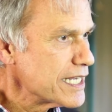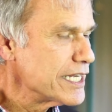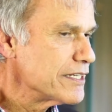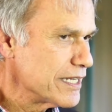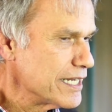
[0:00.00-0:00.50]

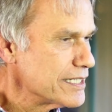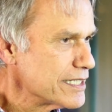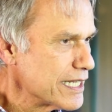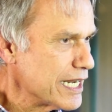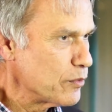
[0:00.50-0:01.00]
Any,
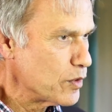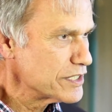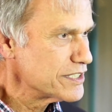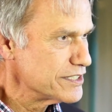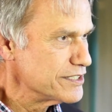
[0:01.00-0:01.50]
anything that I
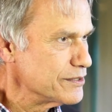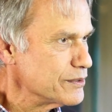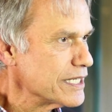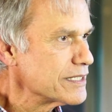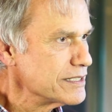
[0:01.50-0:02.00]
wanted to do
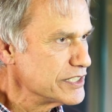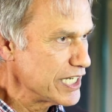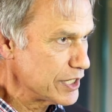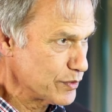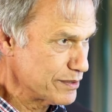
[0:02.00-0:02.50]
that
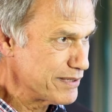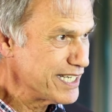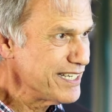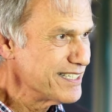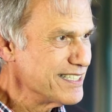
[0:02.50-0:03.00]
gelled with
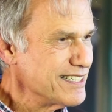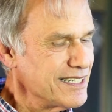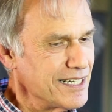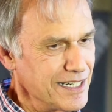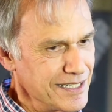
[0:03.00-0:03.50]
me,
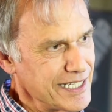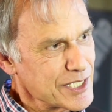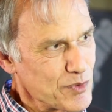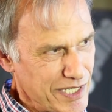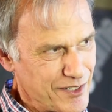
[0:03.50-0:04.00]
uh,
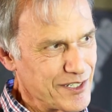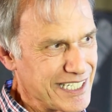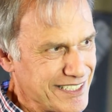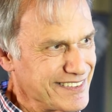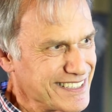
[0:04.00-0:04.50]
that's what I got
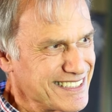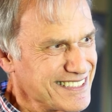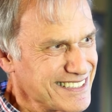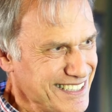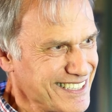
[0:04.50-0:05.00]
out of it.